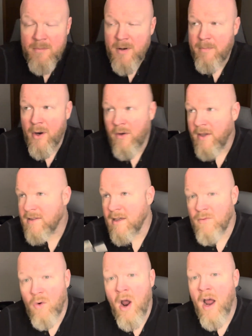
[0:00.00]
up at
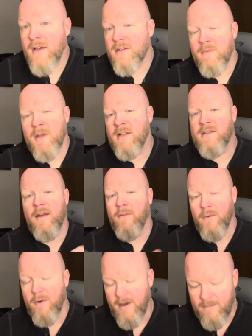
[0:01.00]
Burlington, Ross. I mean, it's
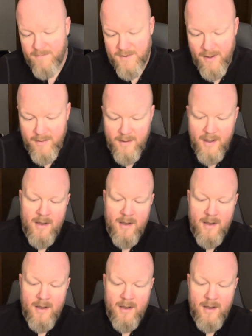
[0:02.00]
everywhere. So